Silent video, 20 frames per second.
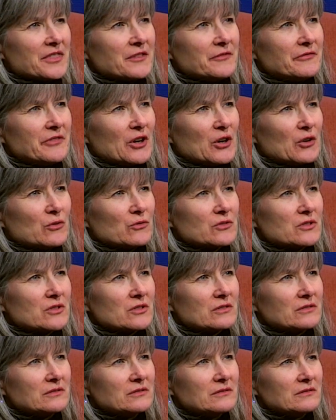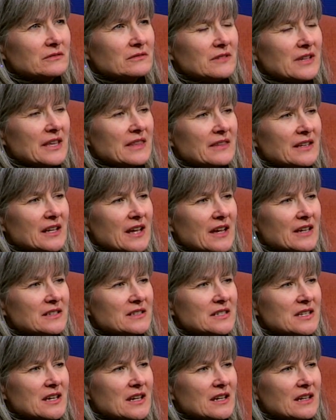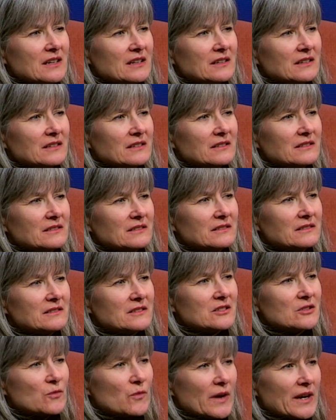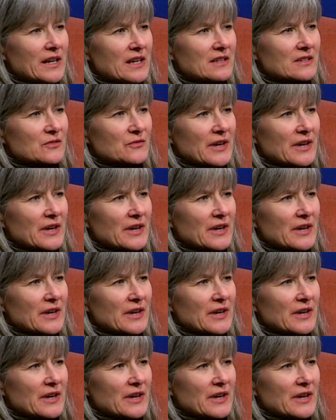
vote in the 1920s,